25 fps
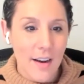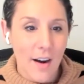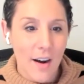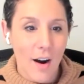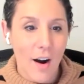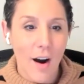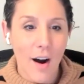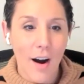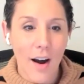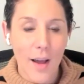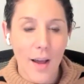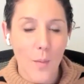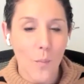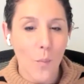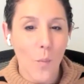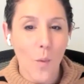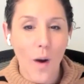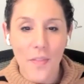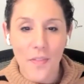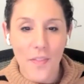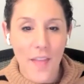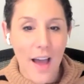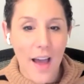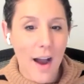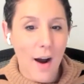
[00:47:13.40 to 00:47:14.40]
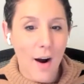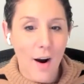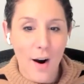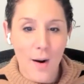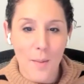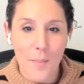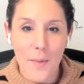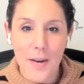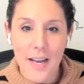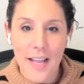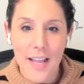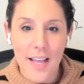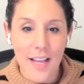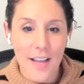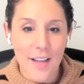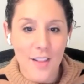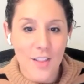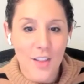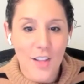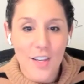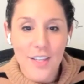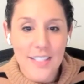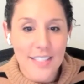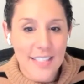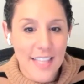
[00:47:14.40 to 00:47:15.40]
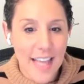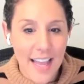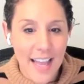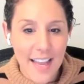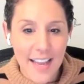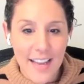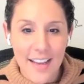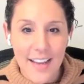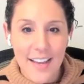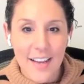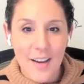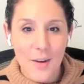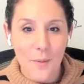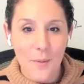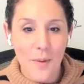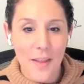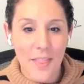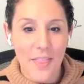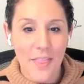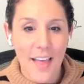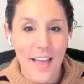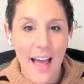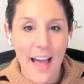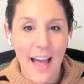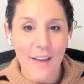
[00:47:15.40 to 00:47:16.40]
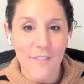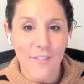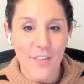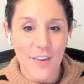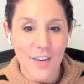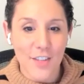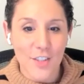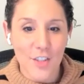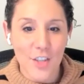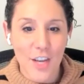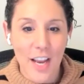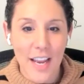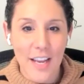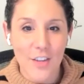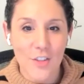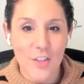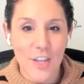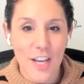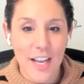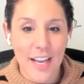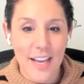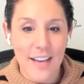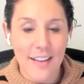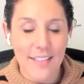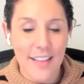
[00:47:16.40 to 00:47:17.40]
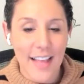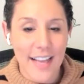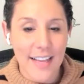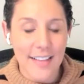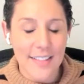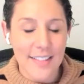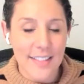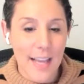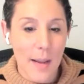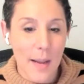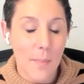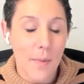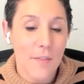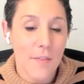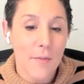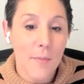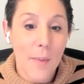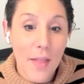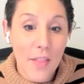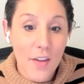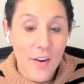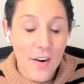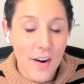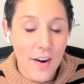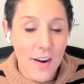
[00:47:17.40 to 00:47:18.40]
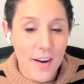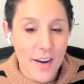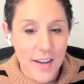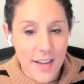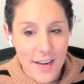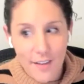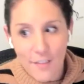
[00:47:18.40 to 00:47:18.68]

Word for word: on what that harmony looks like with the ever-changing landscape of motherhood,